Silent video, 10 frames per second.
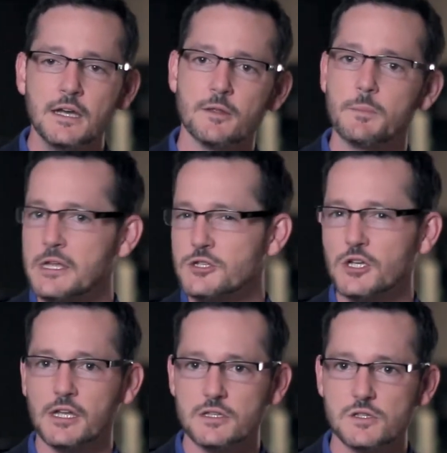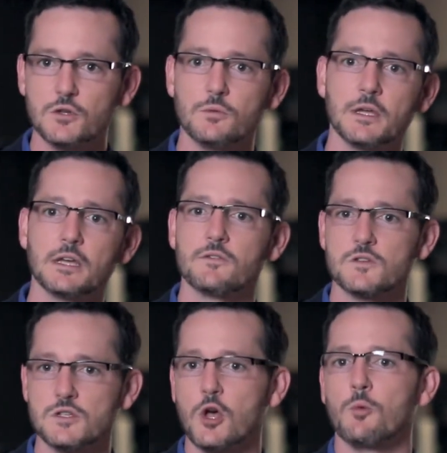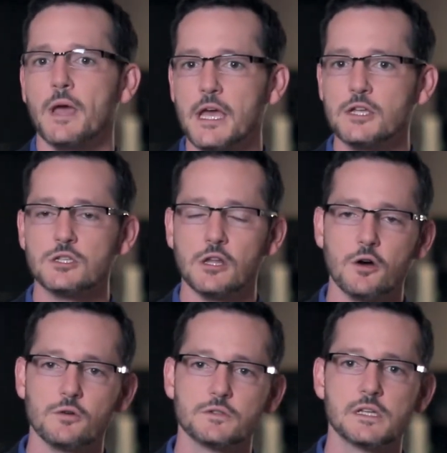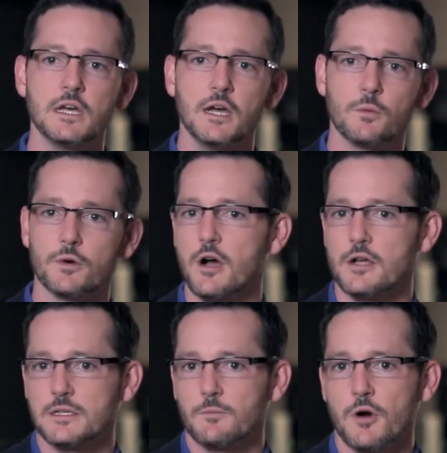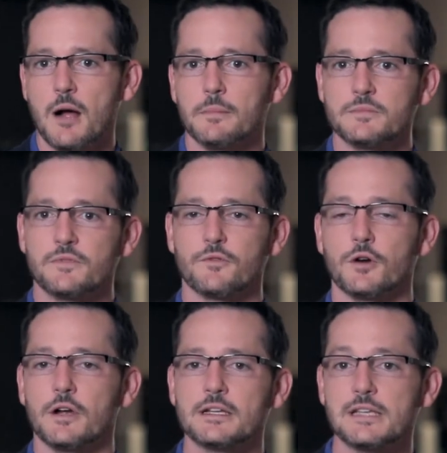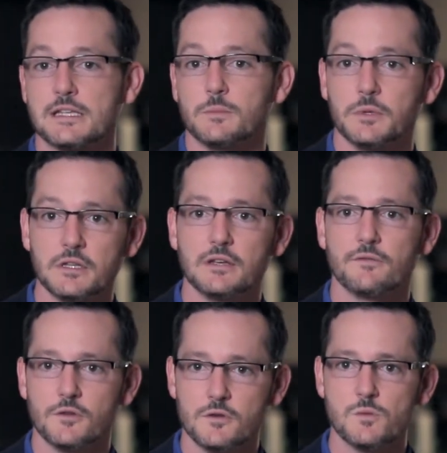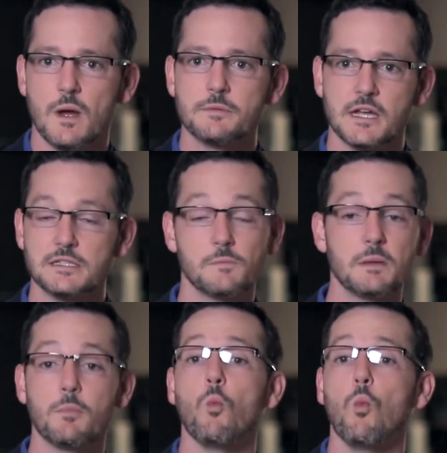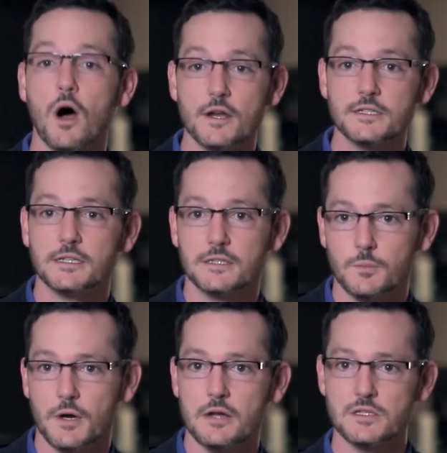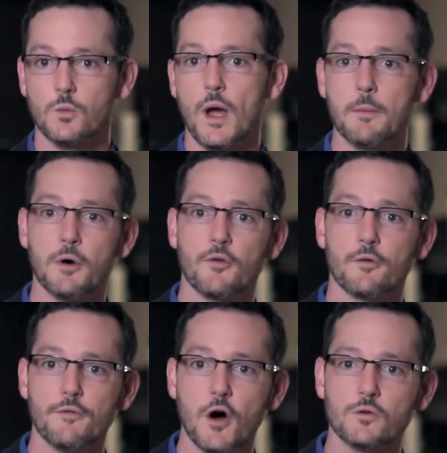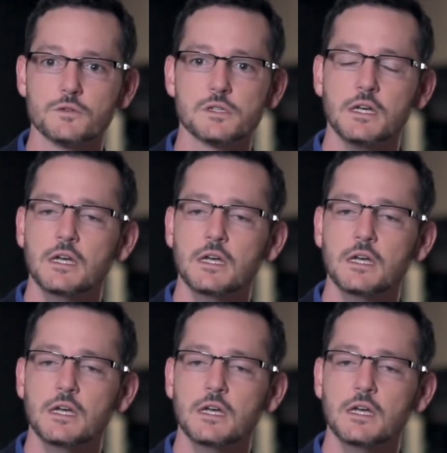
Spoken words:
The pinching and zooming and the slow page loads were causing problems for accessibility for those websites and people wanting to browse the web on their phones.